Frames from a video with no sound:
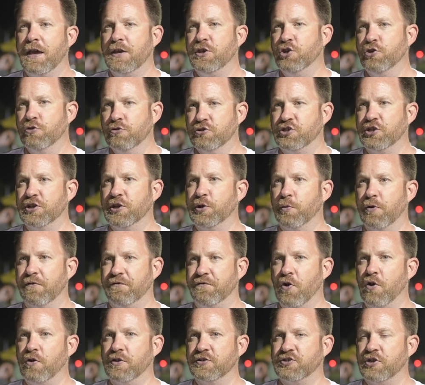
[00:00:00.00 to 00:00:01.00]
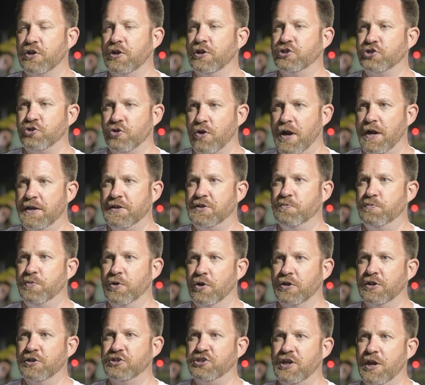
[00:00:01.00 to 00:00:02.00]
Usually we're focusing on trying to
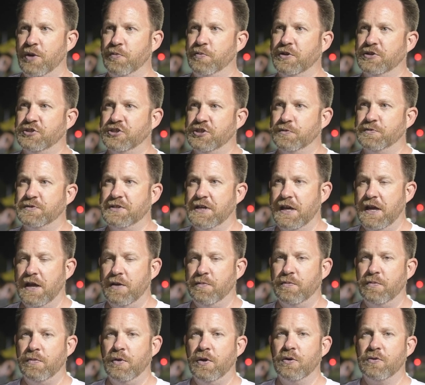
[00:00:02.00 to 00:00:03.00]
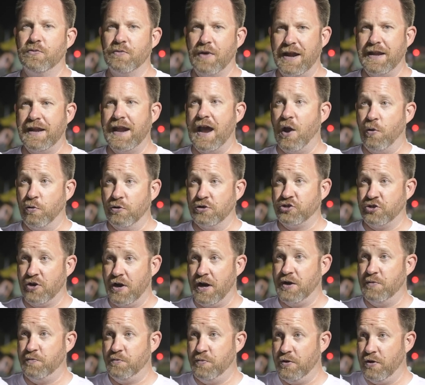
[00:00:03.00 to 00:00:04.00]
build a championship team. Right now we're
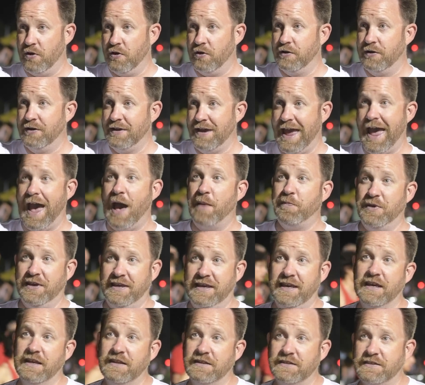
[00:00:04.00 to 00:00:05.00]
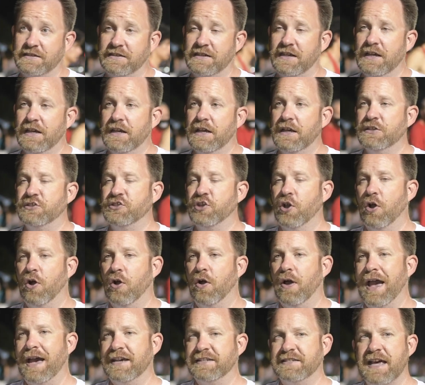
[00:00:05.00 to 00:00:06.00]
trying to build happy kids. So
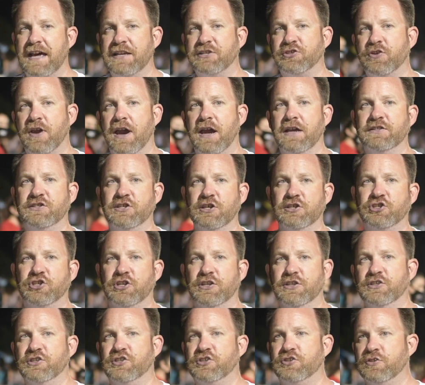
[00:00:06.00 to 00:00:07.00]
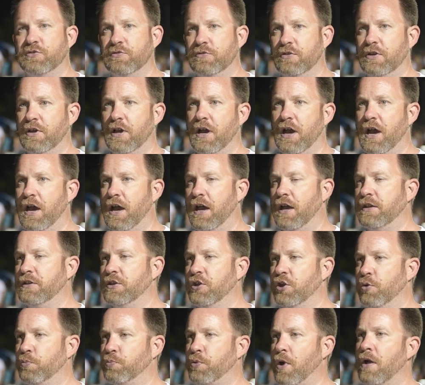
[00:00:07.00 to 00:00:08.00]
as that transitions, you
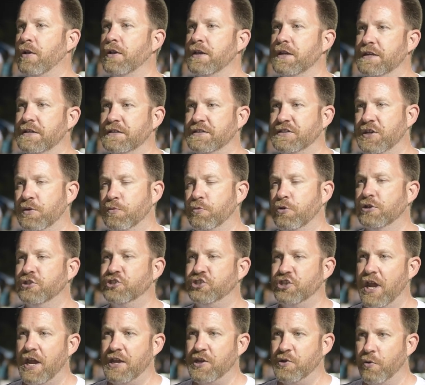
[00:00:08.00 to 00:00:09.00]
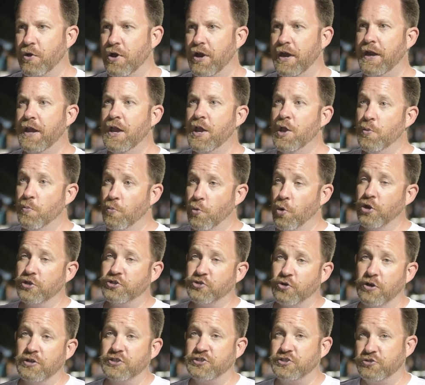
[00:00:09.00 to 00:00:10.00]
know, probably in December and January, more
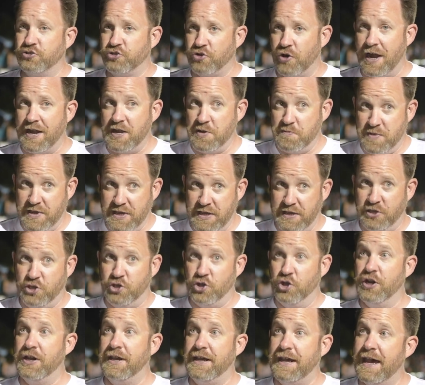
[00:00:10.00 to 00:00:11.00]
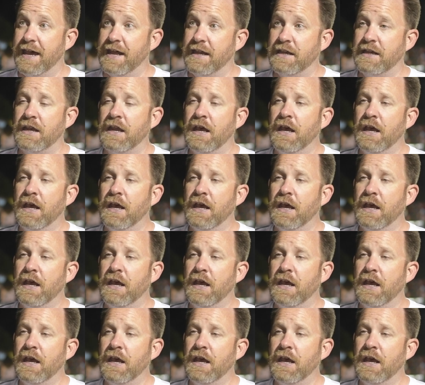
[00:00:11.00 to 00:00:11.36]
towards trying to be good again,